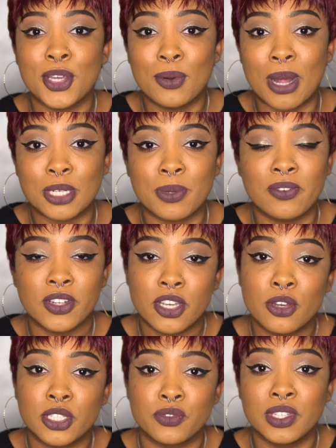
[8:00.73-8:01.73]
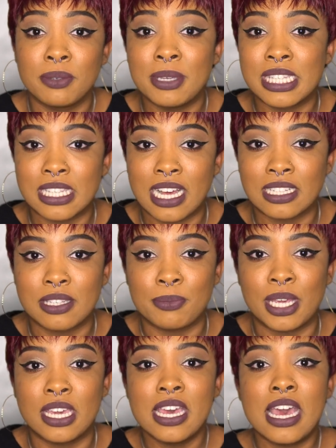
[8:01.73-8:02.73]
to go watch my videos. It really means a lot to
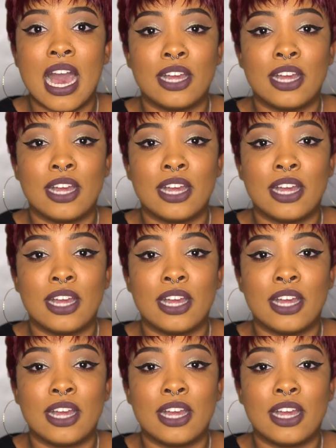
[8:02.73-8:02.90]
me.